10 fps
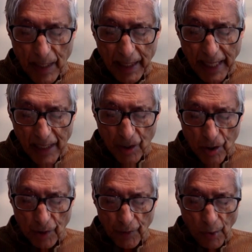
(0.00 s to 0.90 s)
and
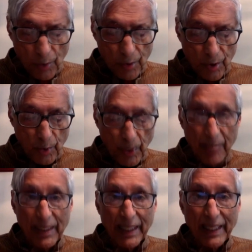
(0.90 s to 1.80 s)
ages of those who had
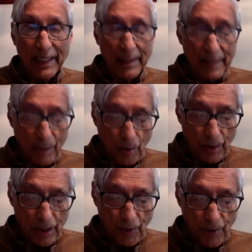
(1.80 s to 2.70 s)
been killed in
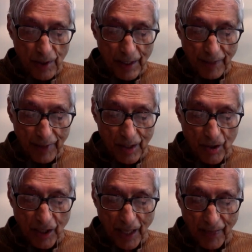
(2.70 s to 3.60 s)
August 47 in
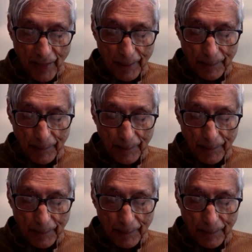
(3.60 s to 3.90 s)
Jalandhar.